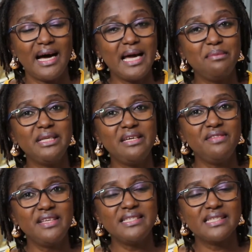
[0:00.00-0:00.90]
I
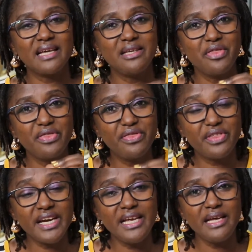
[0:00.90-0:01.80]
believe these are the
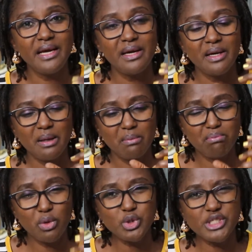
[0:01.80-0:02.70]
3
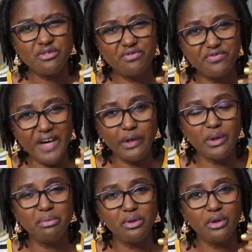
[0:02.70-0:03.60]
most
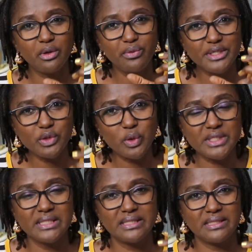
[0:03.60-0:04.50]
valuable
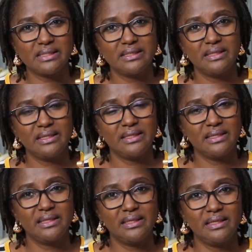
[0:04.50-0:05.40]
resources
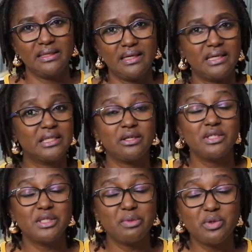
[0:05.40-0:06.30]
at our
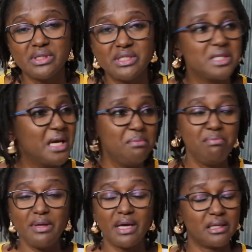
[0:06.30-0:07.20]
disposal,
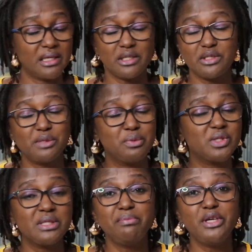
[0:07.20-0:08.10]

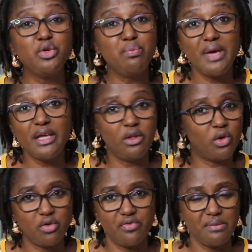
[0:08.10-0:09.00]
be you male
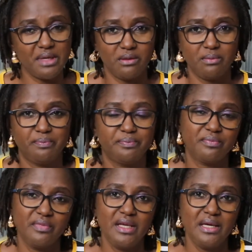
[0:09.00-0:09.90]
or female.
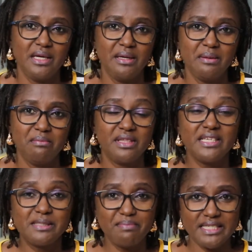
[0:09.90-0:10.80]
But
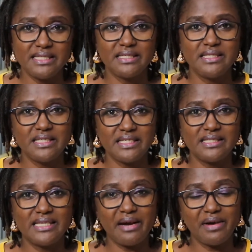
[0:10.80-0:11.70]
this message
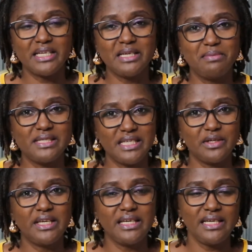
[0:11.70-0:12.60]
is directed
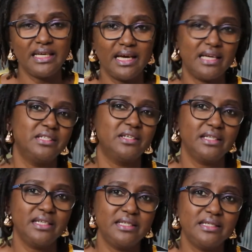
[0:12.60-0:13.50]
particularly at
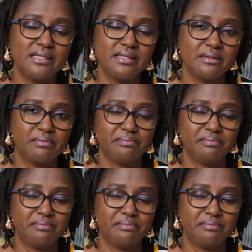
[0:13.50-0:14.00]
young ladies.